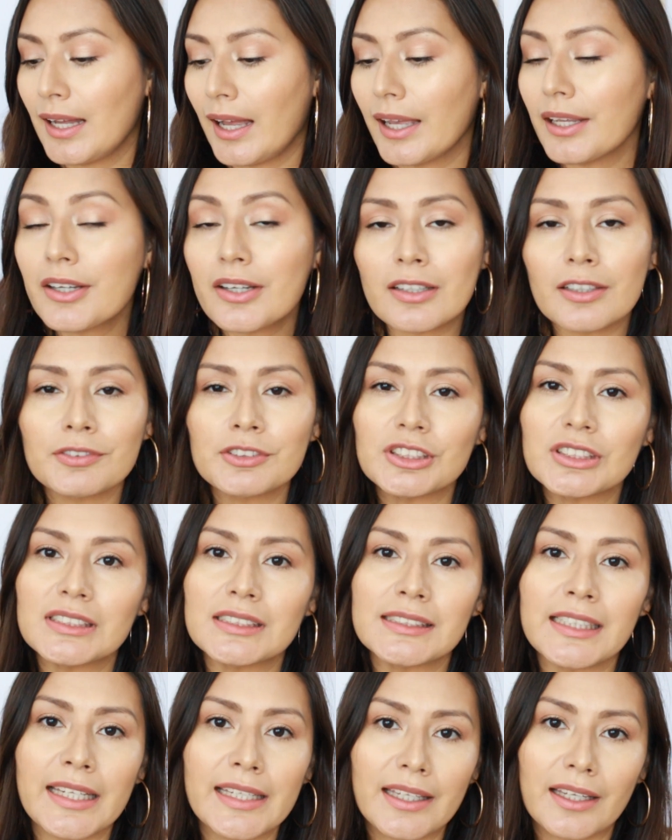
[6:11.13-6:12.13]
I could have
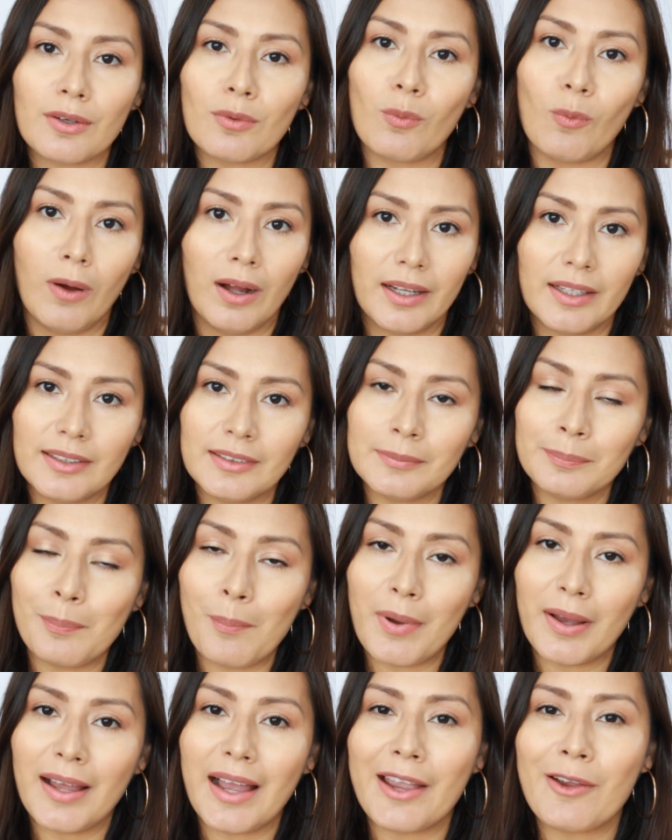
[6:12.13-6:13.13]
just taken
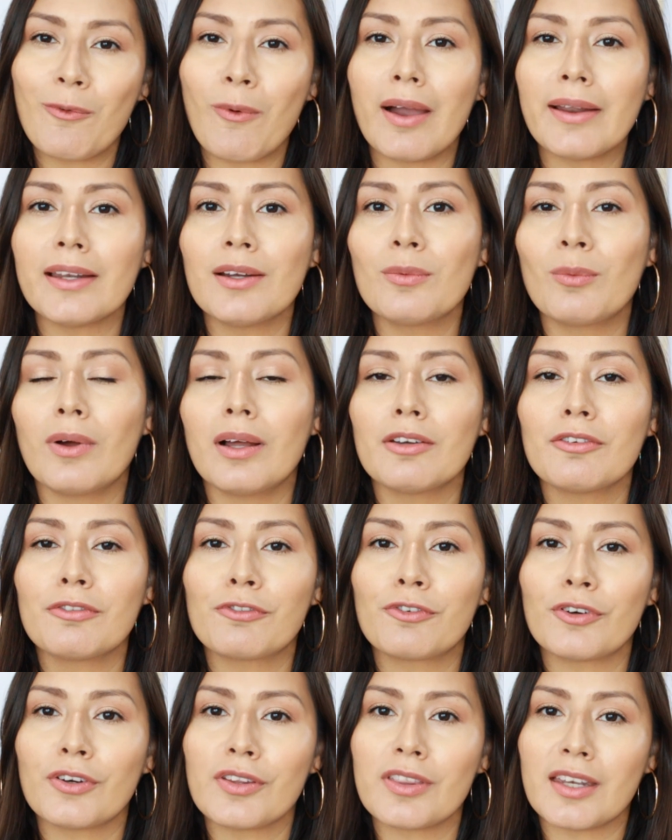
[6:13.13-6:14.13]
one, but I wanted one
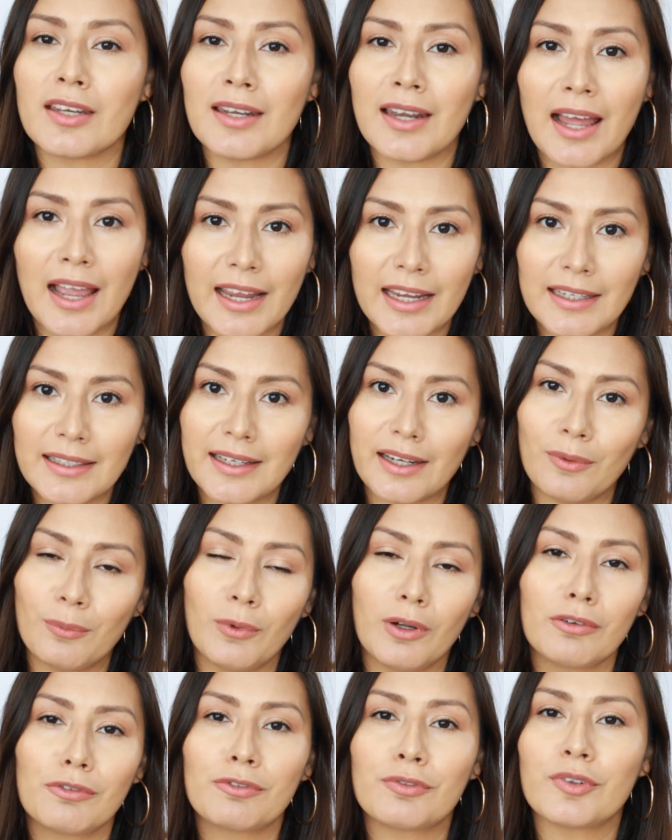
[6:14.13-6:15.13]
for the night and
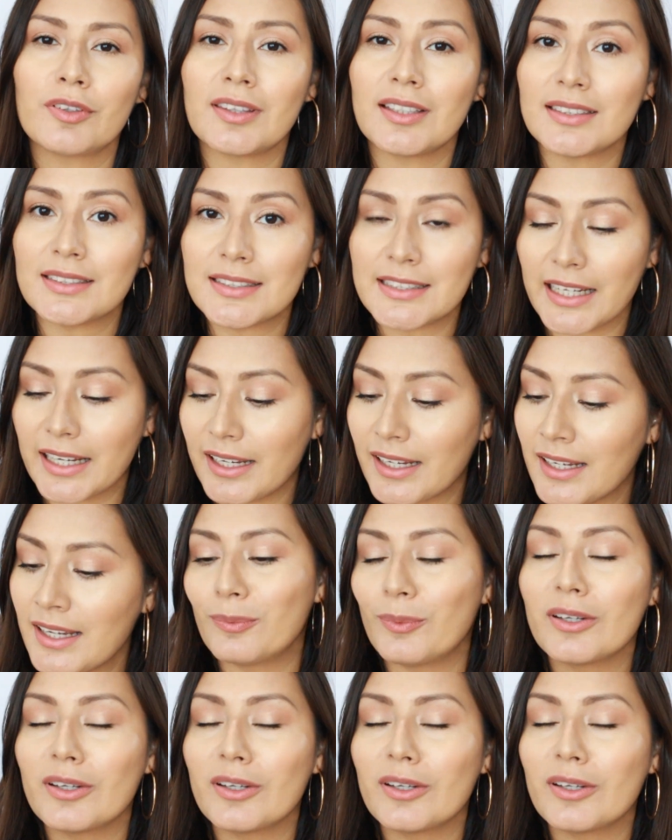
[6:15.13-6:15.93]
one for the day.